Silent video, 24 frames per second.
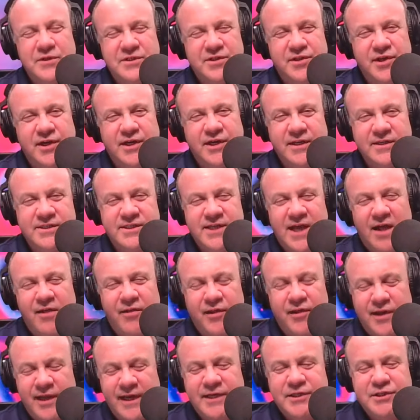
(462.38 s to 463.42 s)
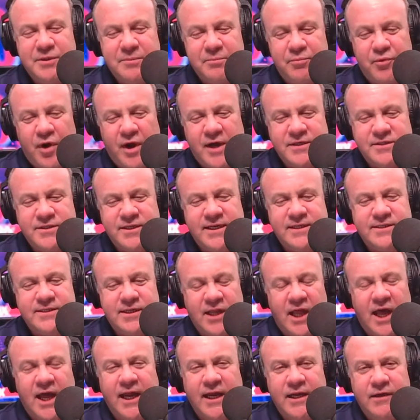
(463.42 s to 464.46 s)
the consolidation process
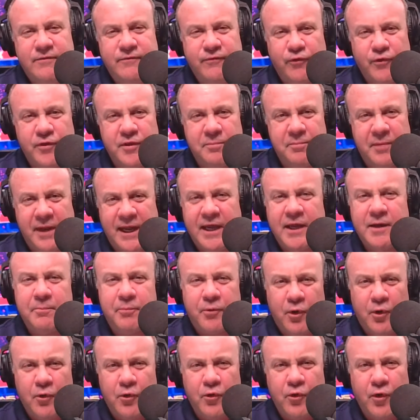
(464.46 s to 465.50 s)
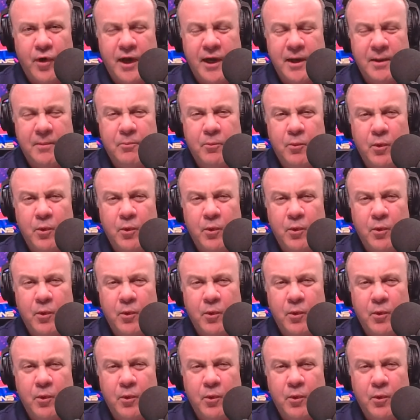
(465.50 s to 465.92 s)
like for the band program?